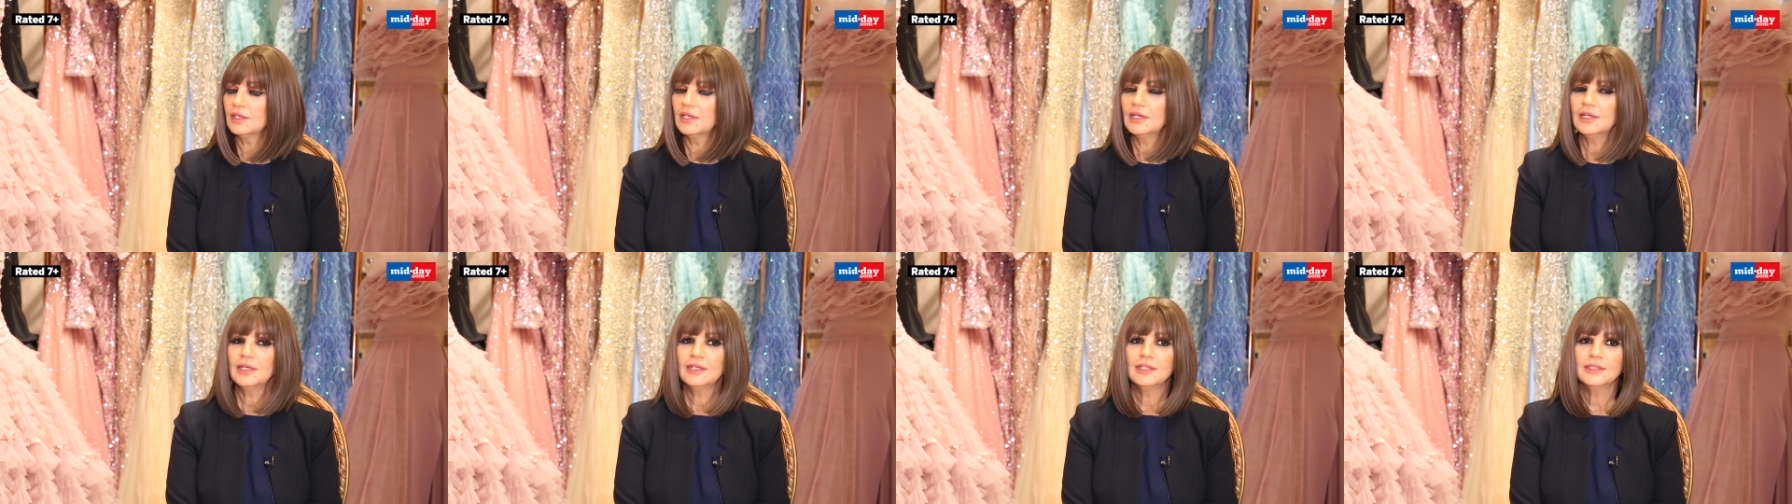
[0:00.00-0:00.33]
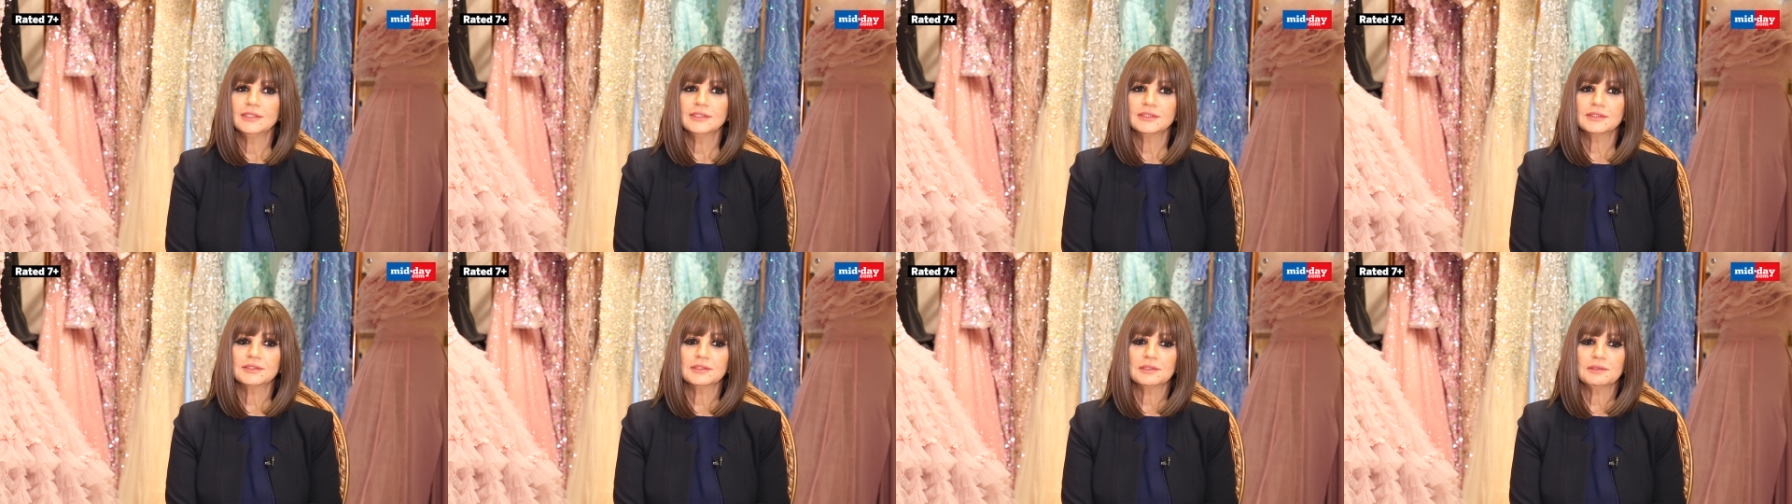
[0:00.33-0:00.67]

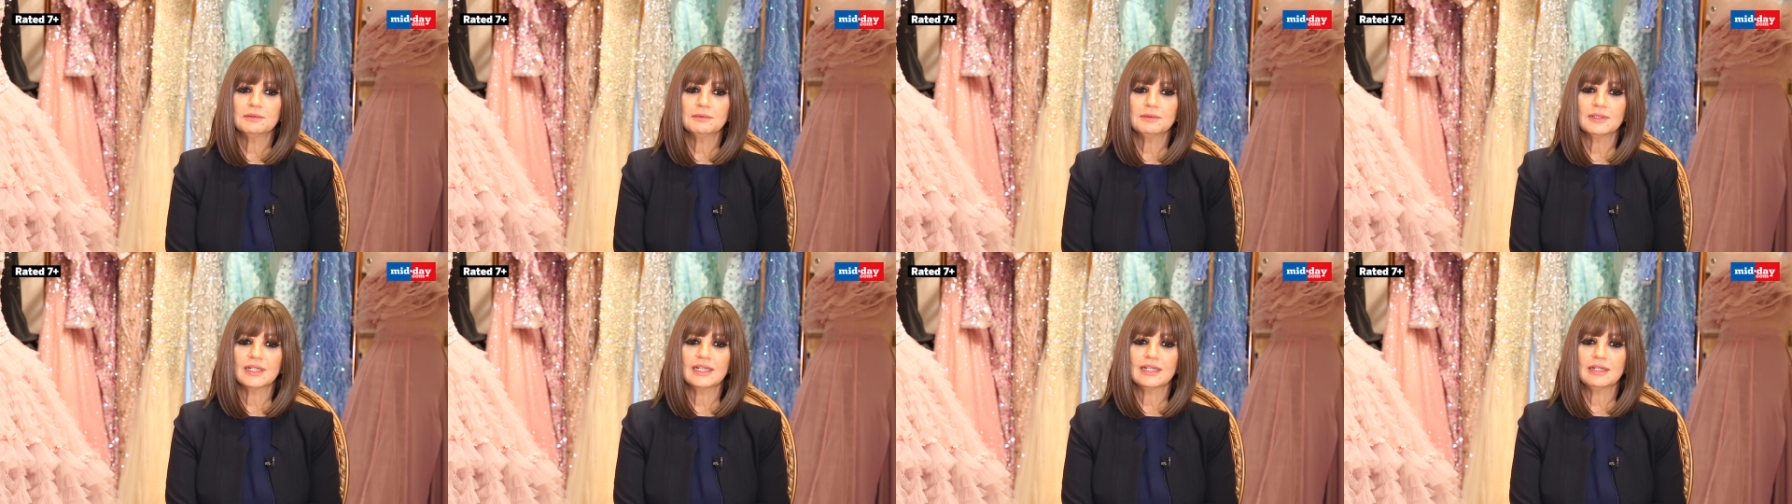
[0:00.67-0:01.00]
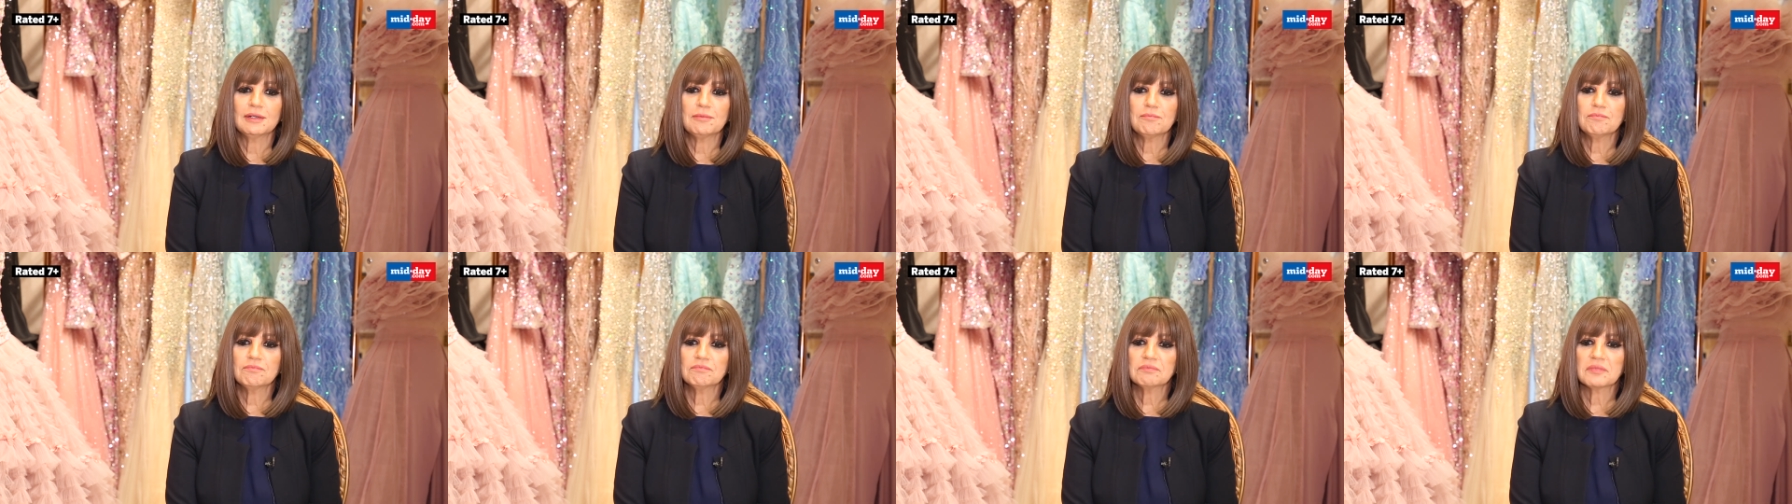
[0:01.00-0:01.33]
Correct. So
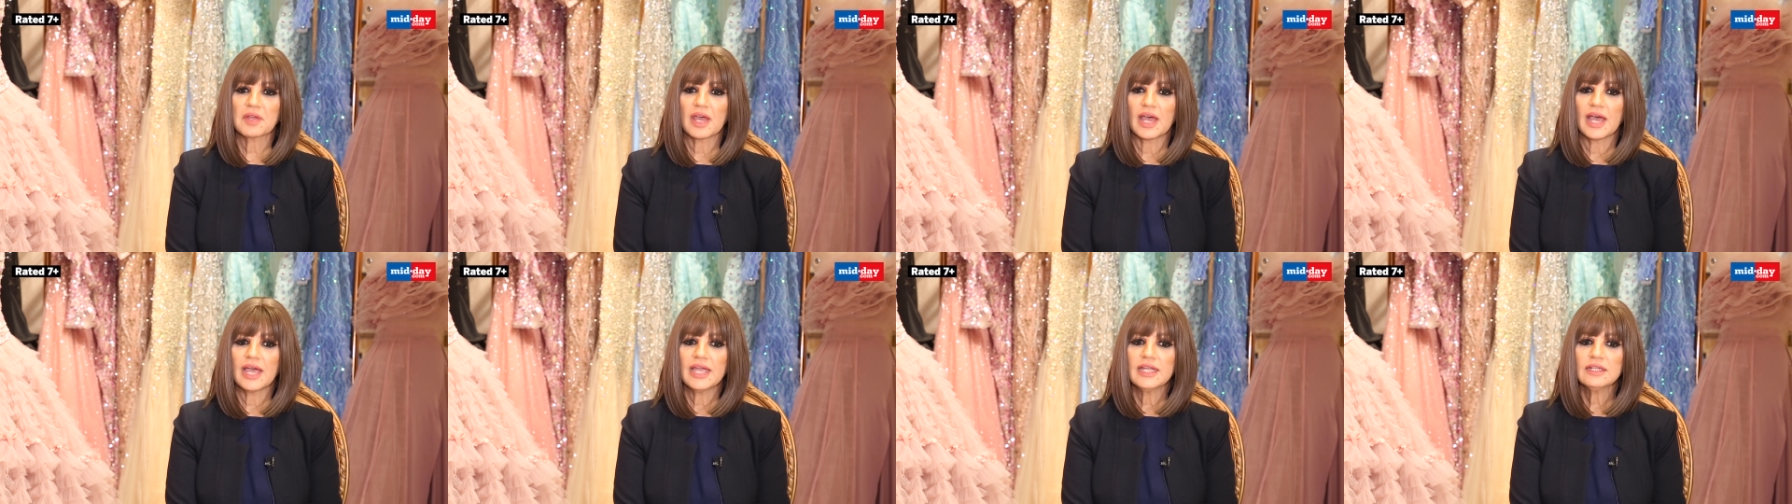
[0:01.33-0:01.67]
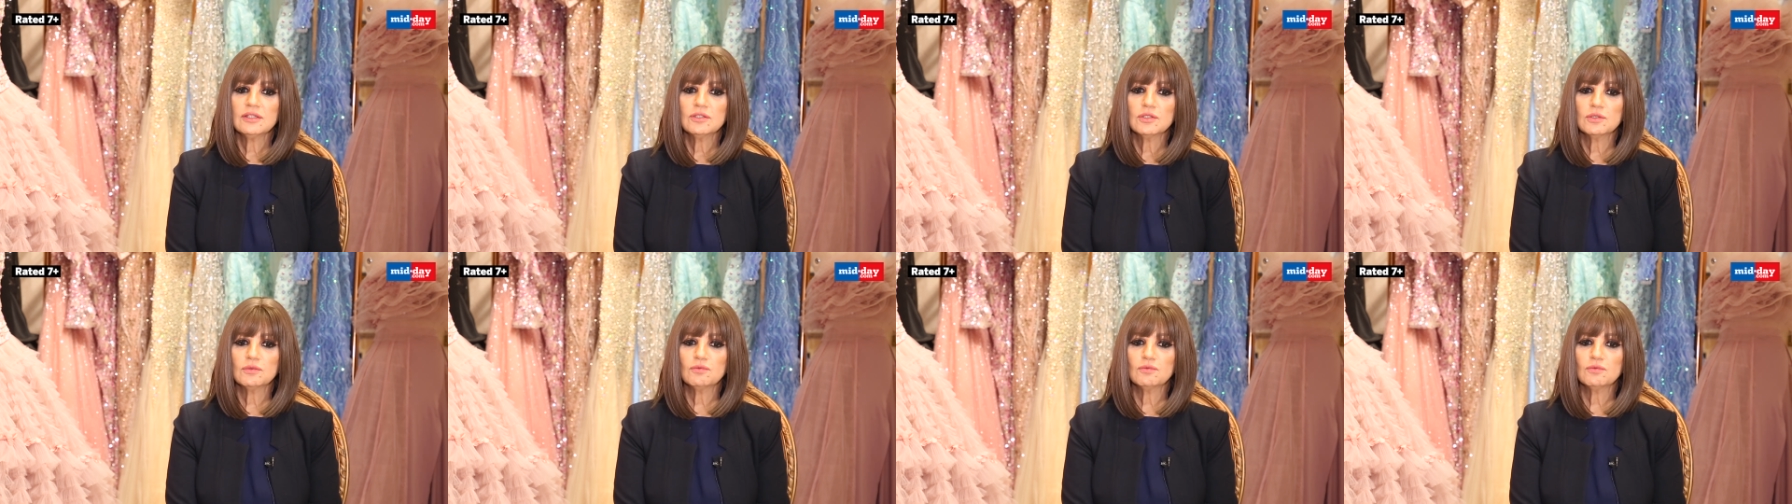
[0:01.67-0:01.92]
um, I